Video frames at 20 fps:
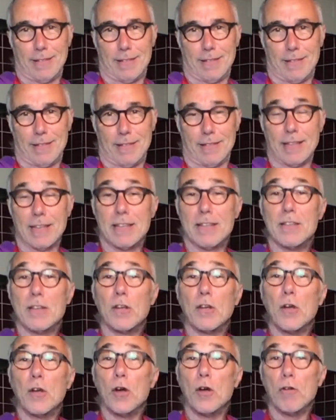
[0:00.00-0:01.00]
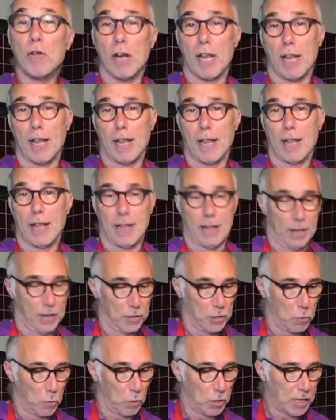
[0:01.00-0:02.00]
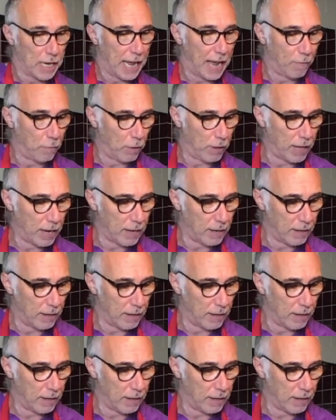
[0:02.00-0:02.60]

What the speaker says: This is a curry. So what do you have with it?